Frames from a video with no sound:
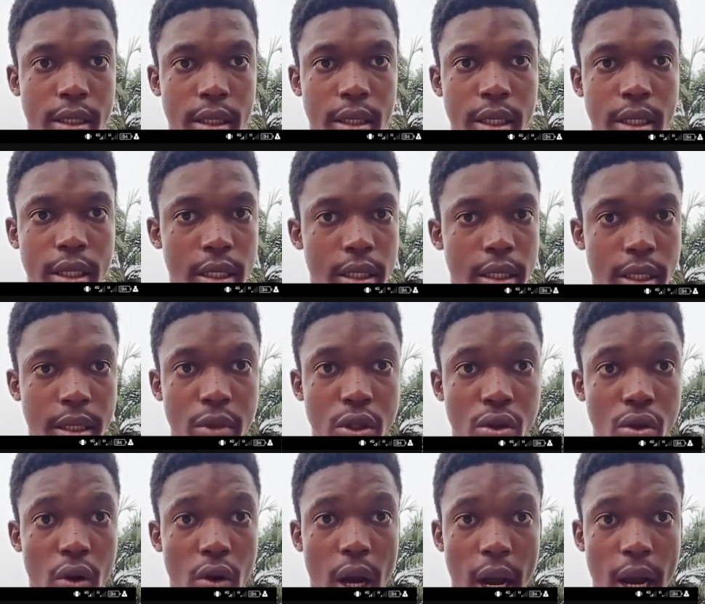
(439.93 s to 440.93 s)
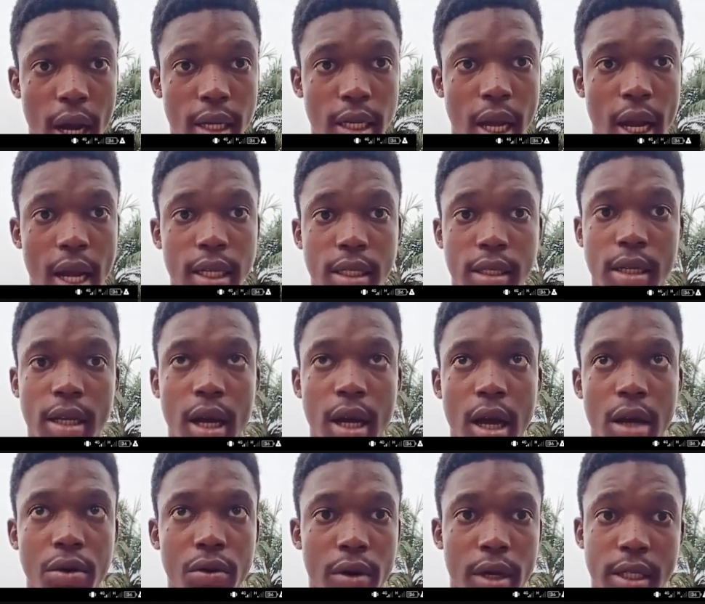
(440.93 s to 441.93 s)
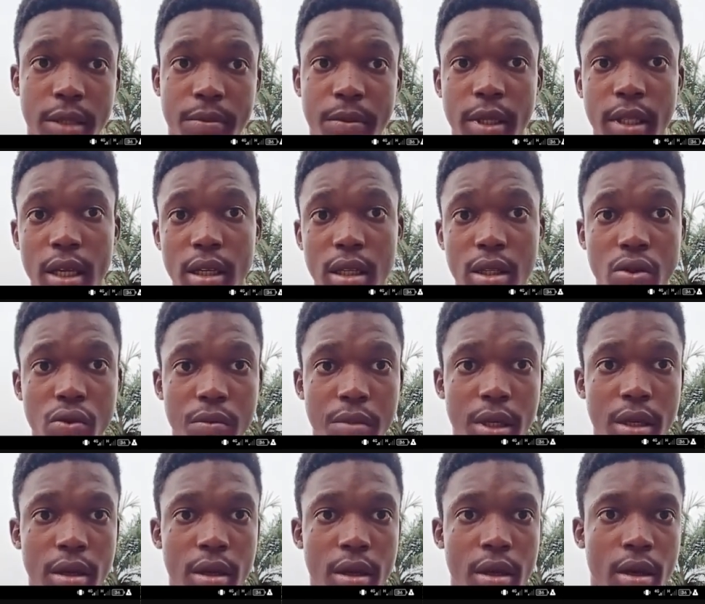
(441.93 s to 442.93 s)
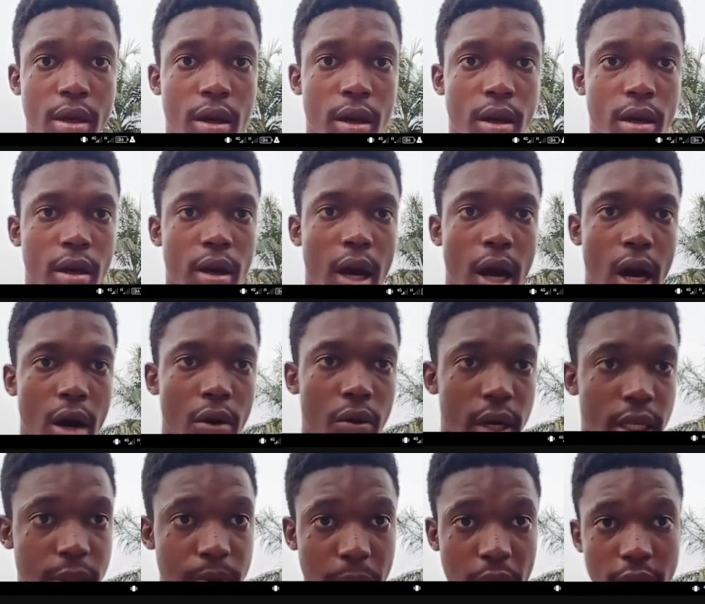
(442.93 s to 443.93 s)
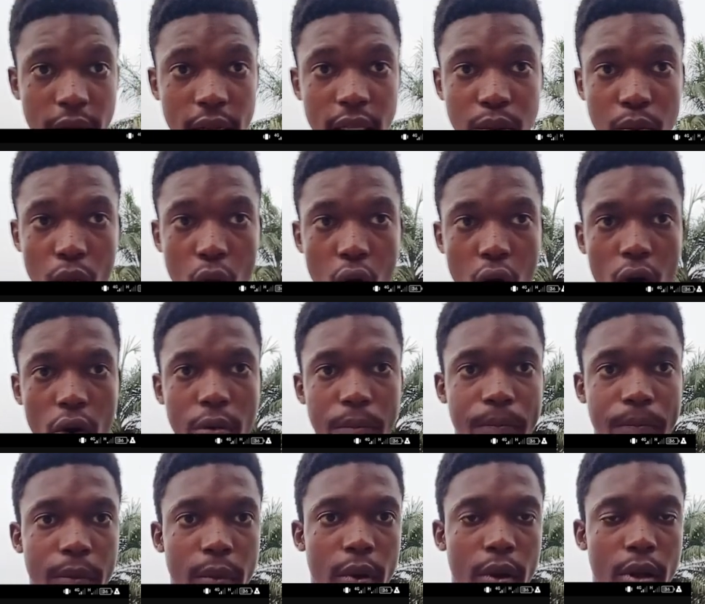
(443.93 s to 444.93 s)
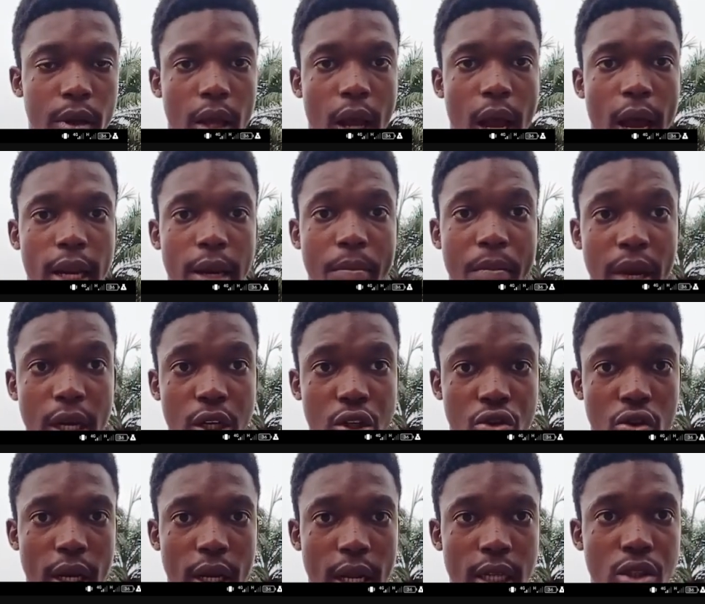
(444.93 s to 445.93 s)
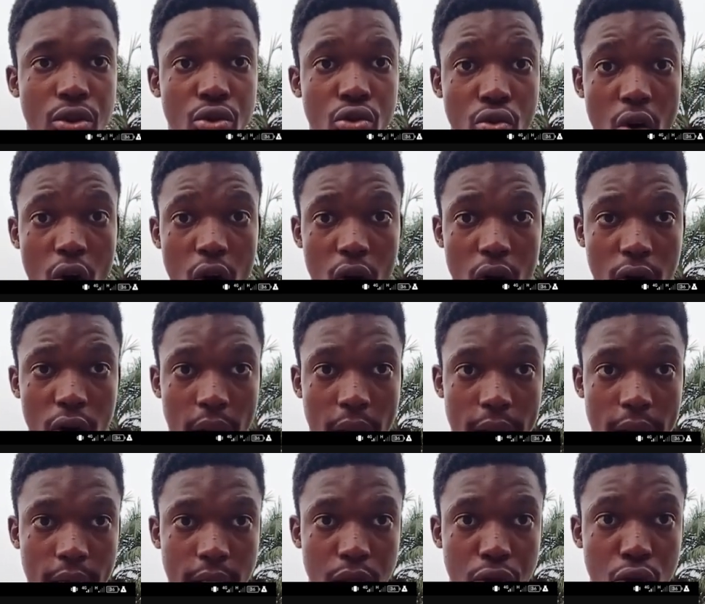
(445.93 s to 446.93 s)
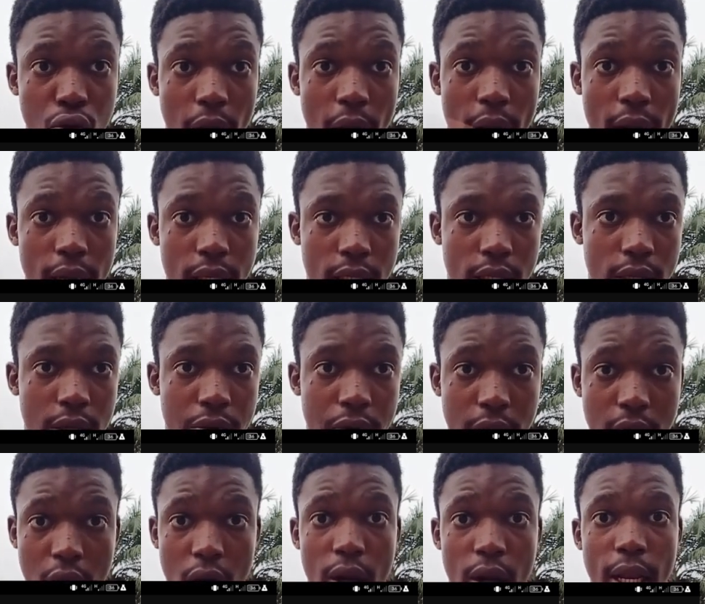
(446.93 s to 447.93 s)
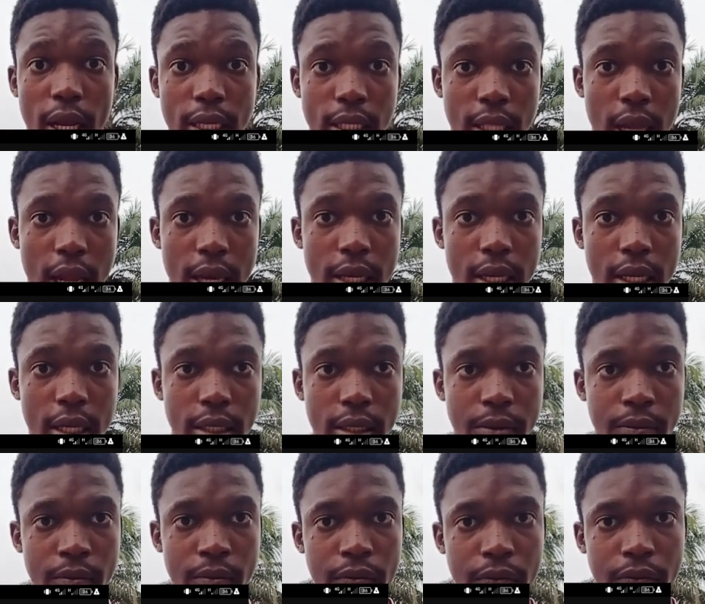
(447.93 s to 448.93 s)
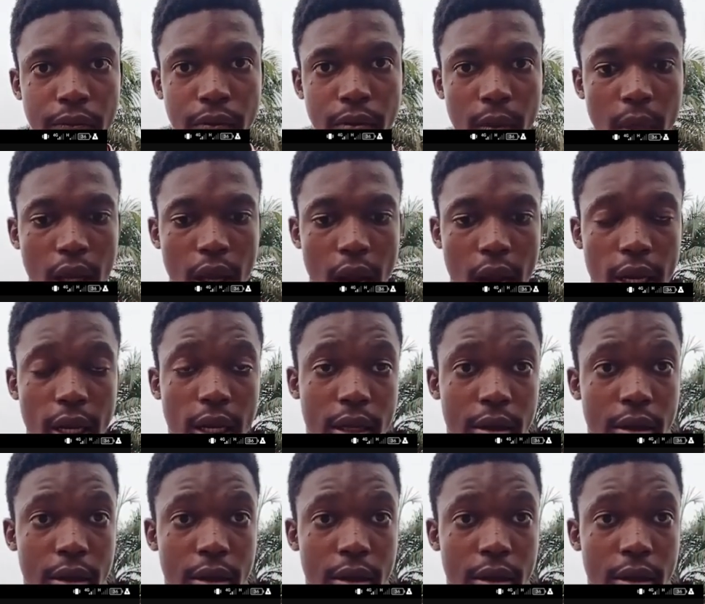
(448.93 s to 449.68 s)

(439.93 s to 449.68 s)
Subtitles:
didn't seem so hard as how you expected it to be. I'll explain it more and make sure that you guys really understand it. And